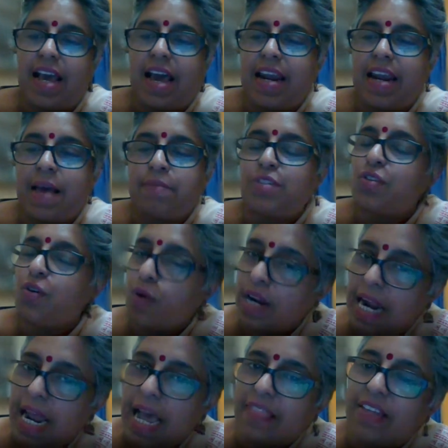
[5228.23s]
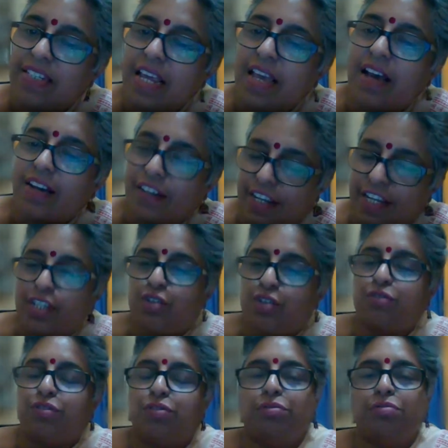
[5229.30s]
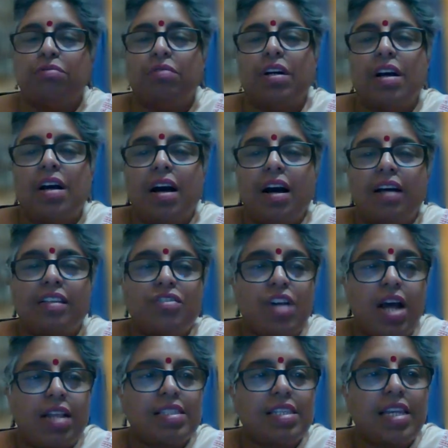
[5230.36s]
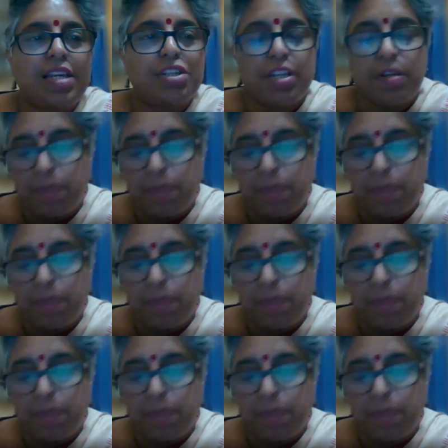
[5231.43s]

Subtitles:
And I'm so glad that I agreed to do the translation,